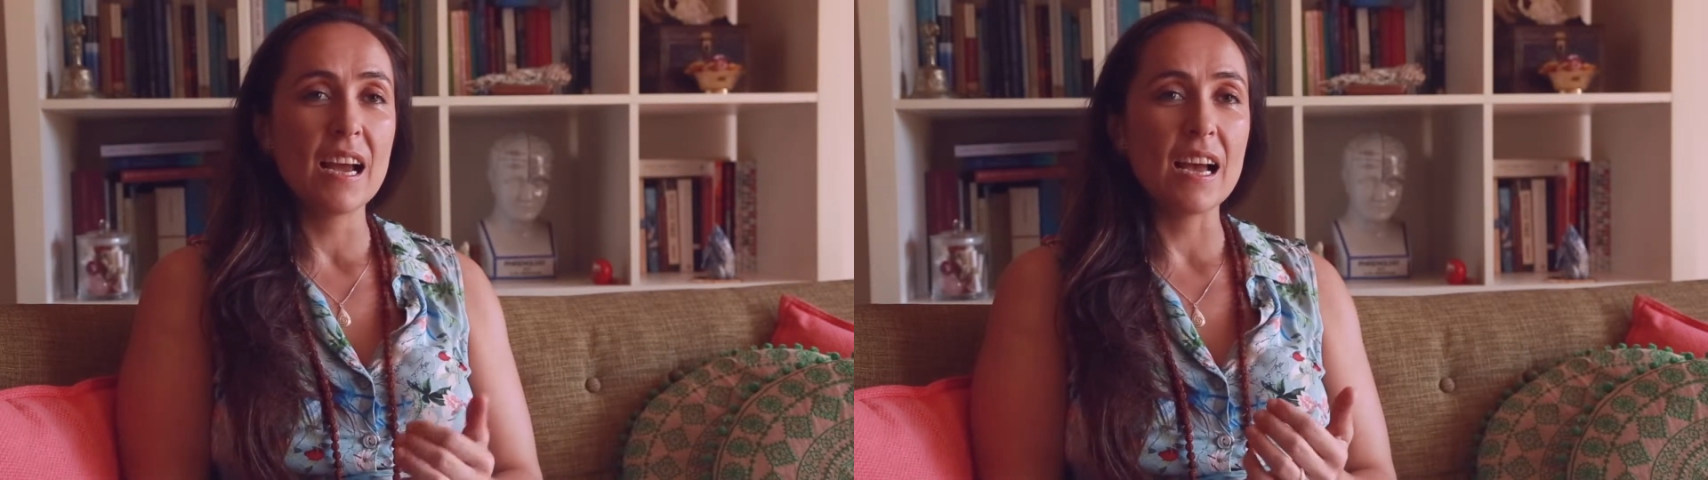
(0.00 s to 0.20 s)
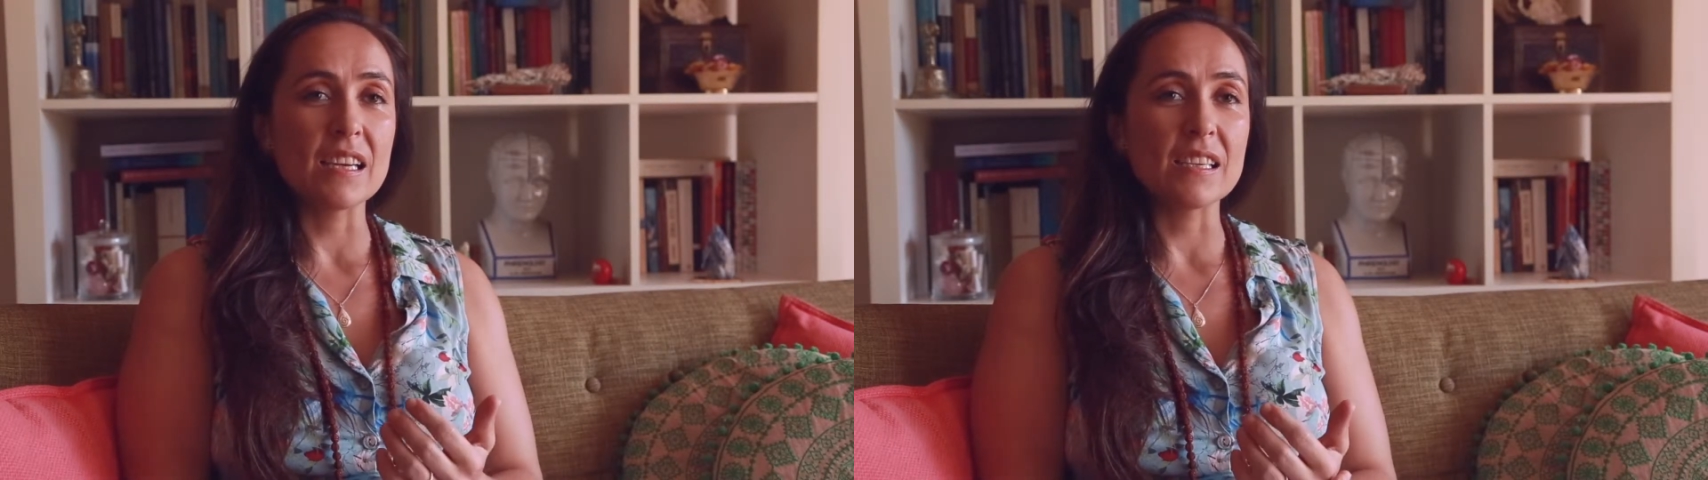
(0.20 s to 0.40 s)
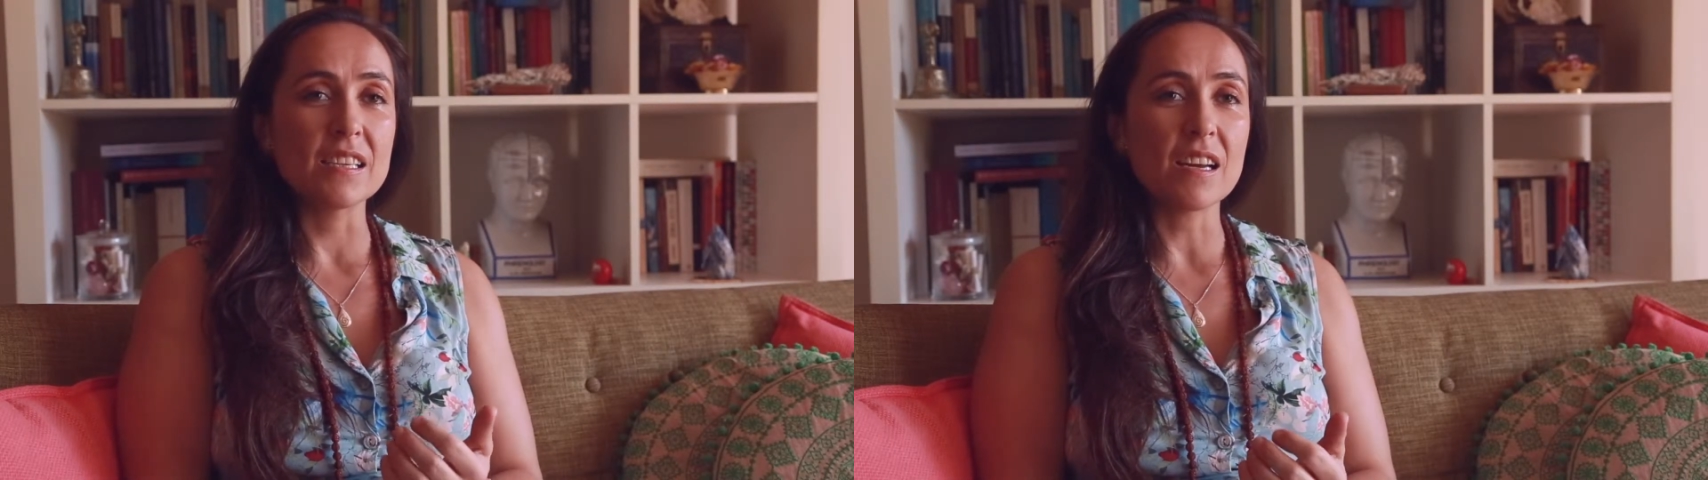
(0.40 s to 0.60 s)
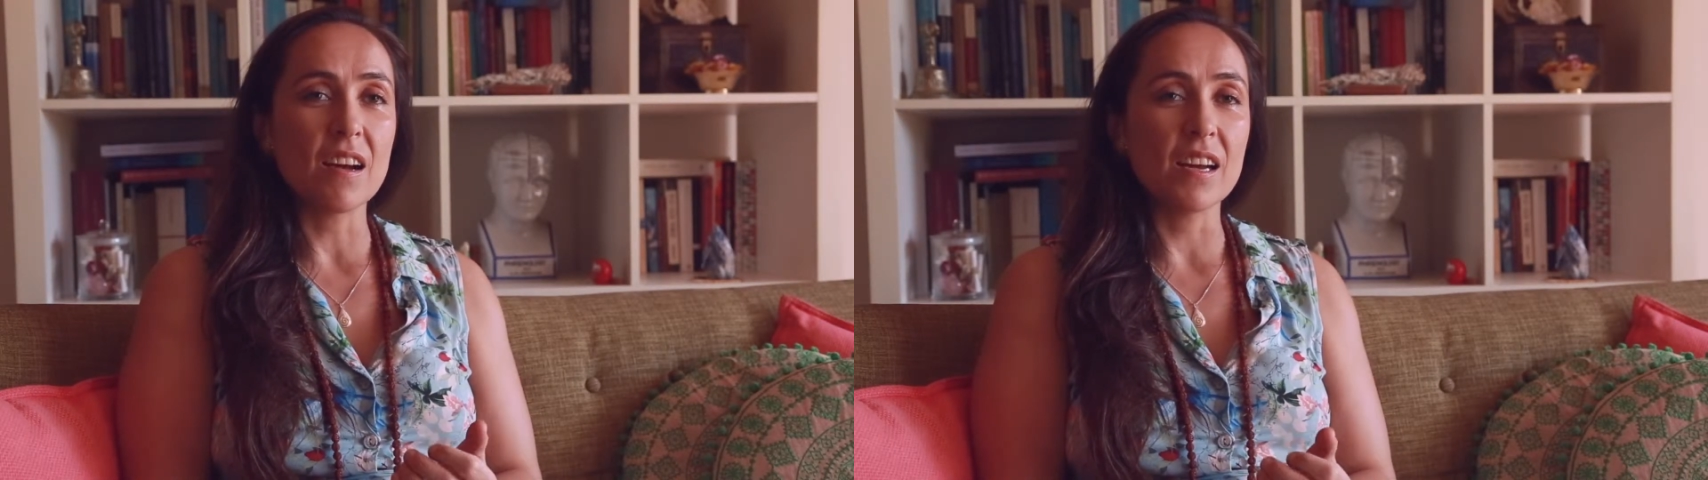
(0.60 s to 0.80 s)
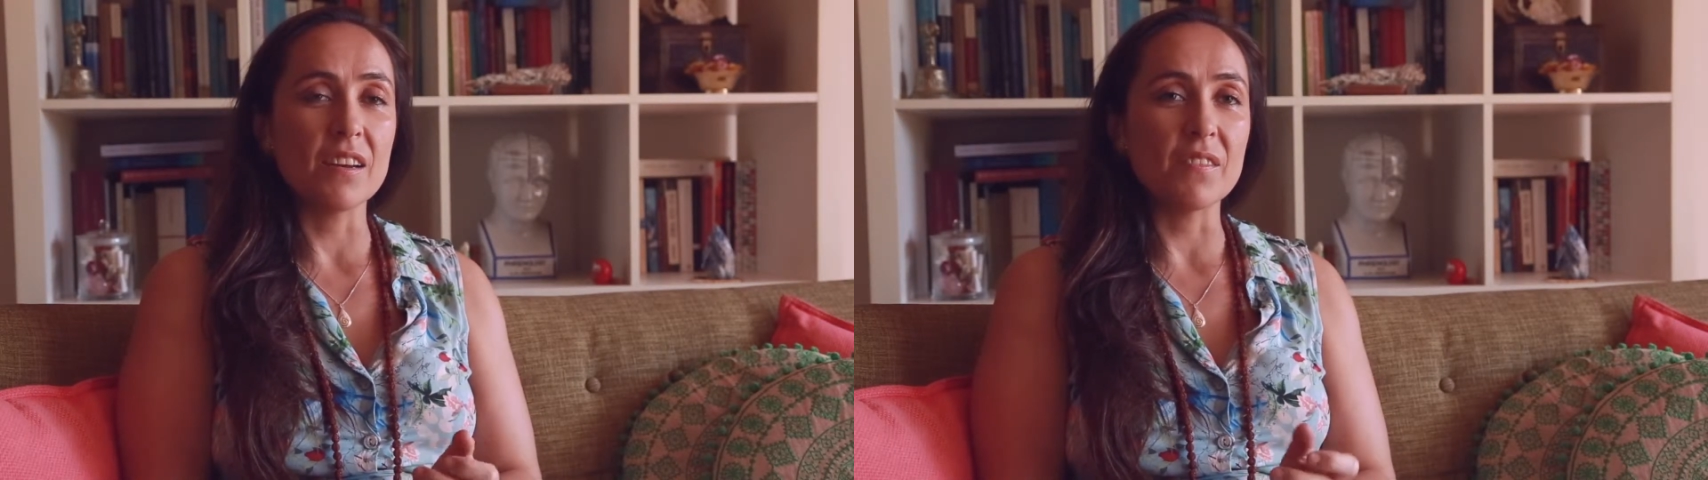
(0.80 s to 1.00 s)
and
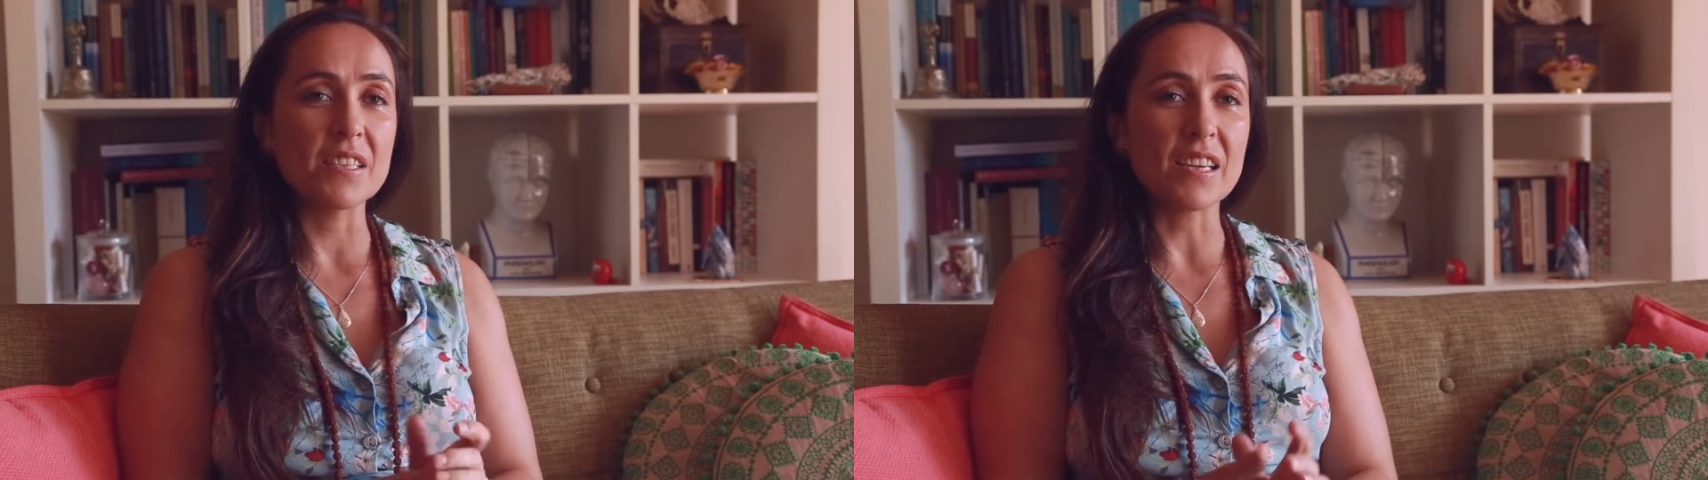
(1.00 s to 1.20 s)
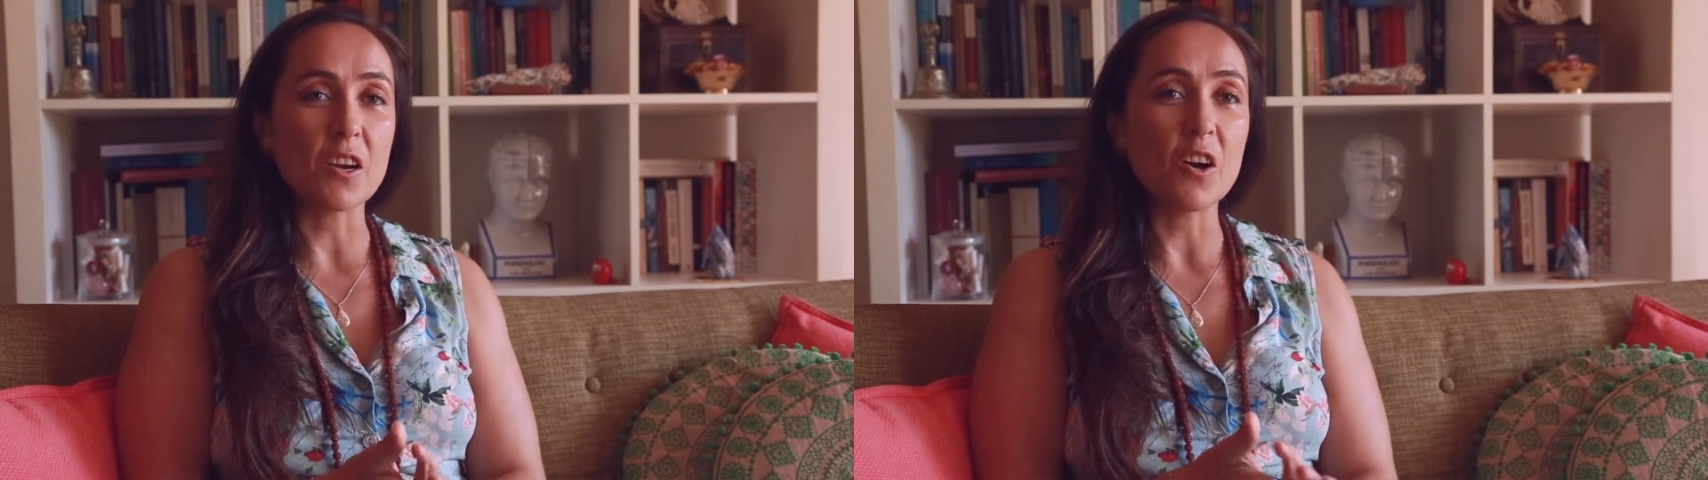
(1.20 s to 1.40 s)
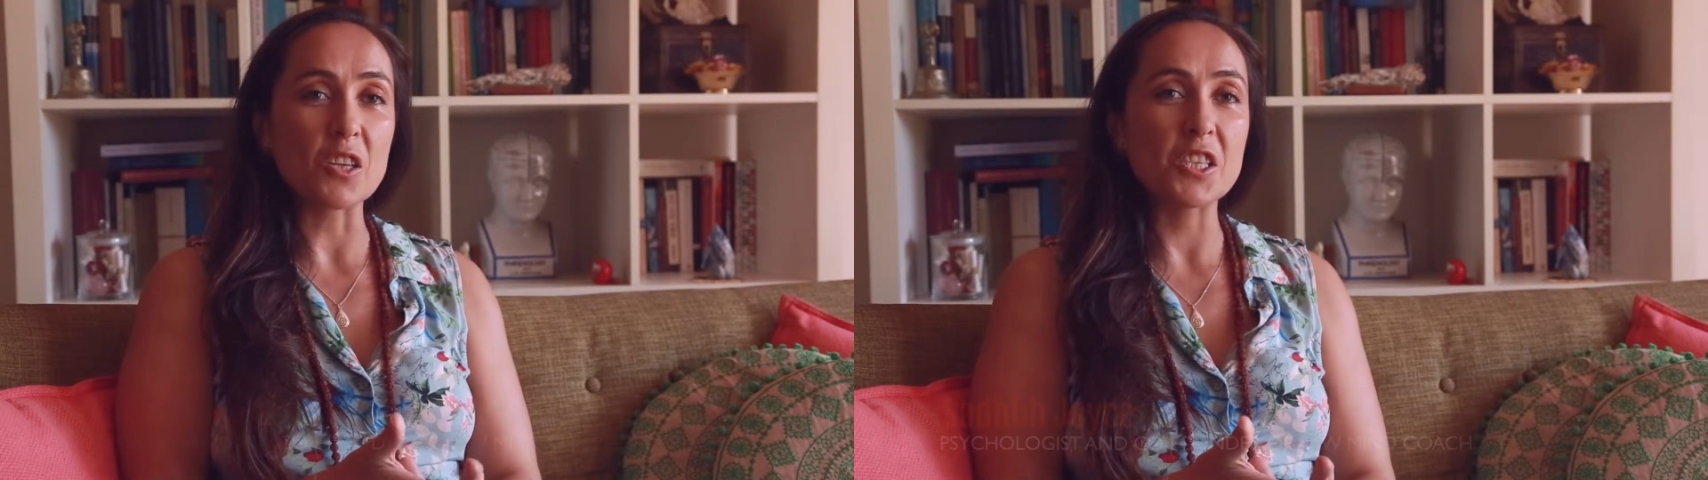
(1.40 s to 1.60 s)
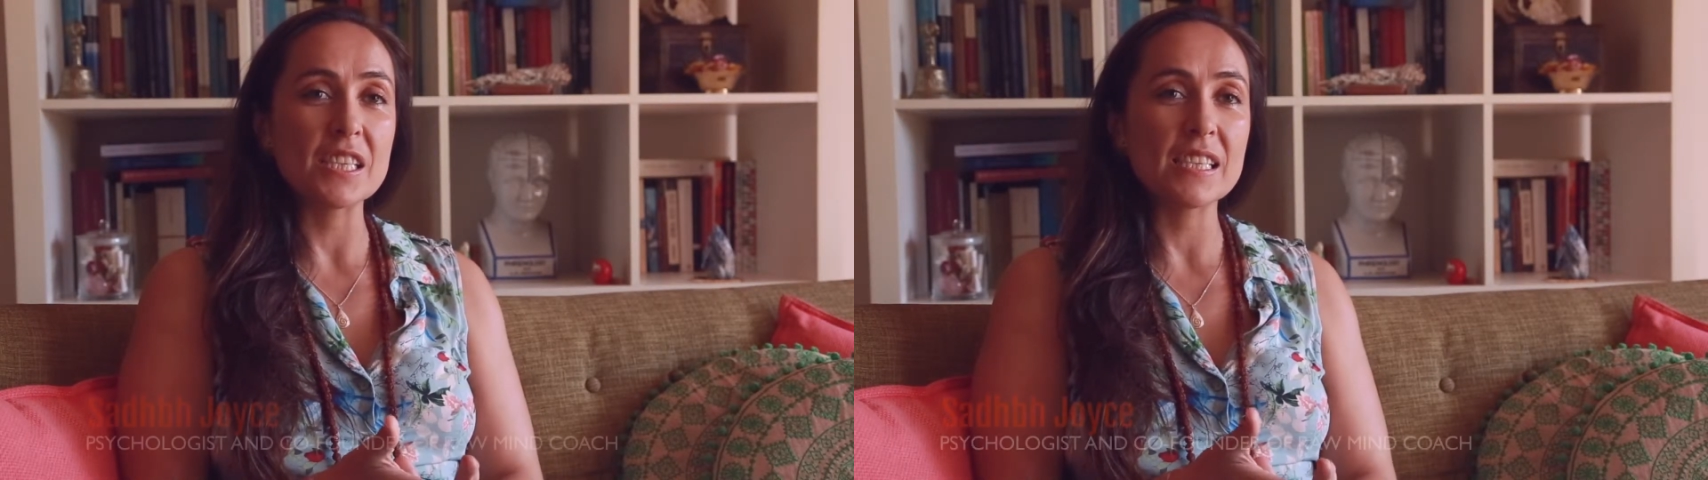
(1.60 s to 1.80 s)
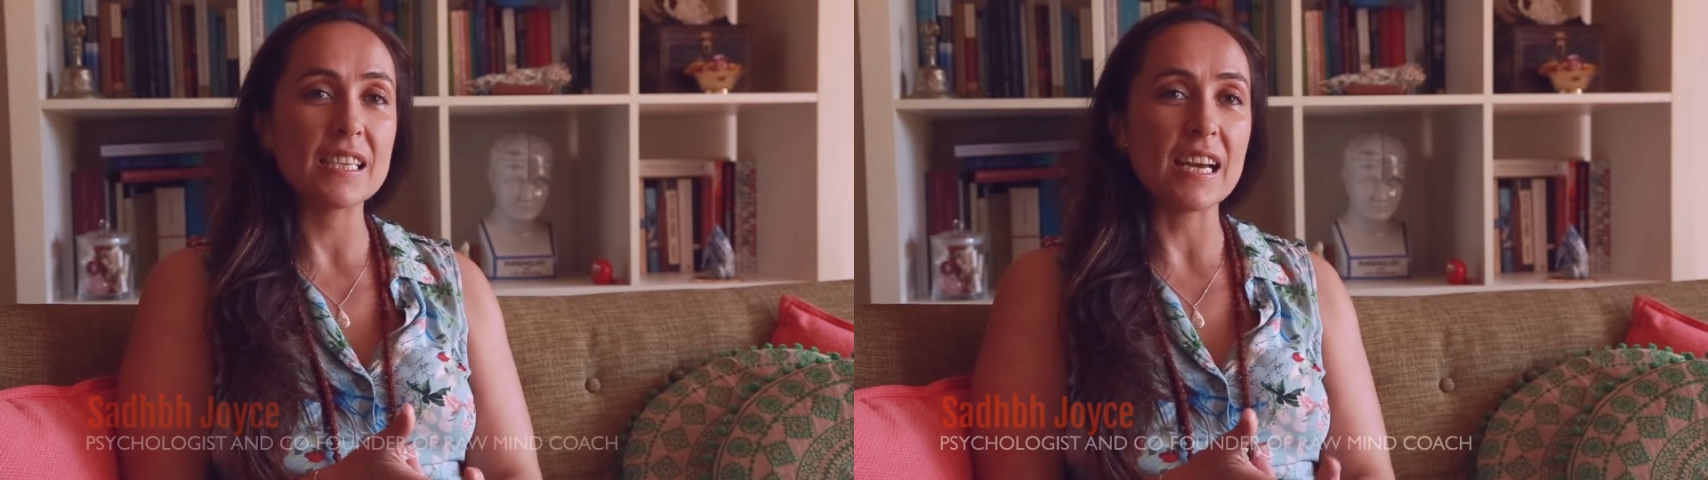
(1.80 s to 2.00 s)
I am a
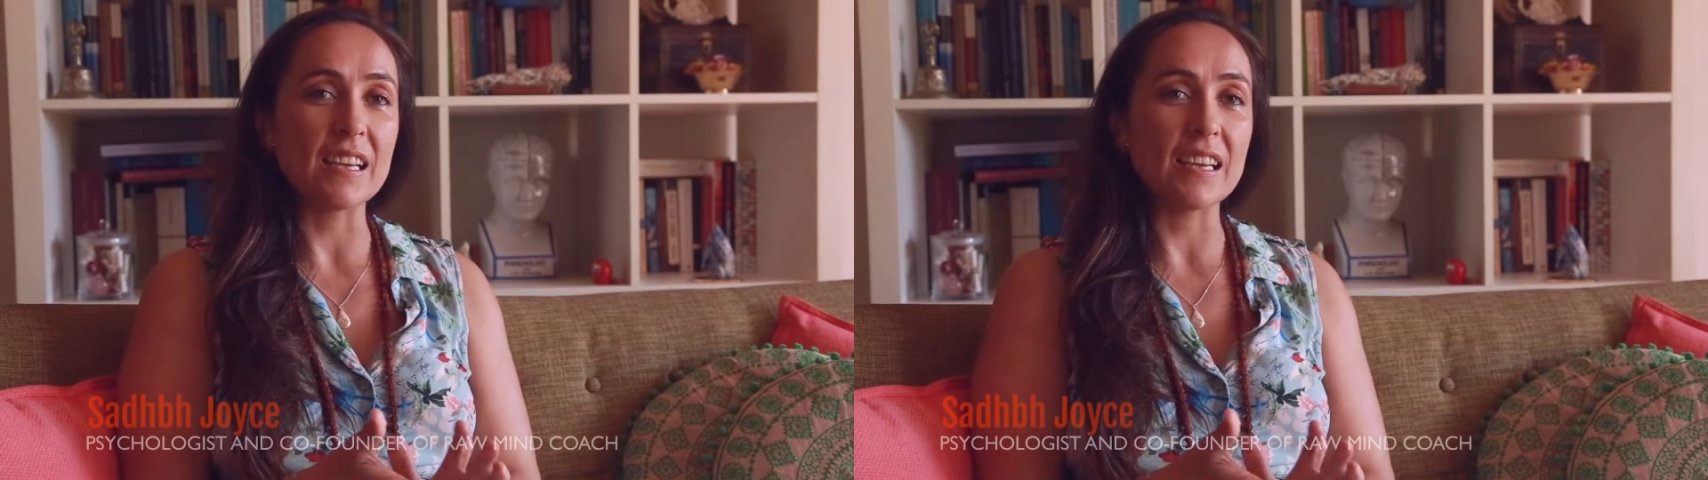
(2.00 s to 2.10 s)
psychologist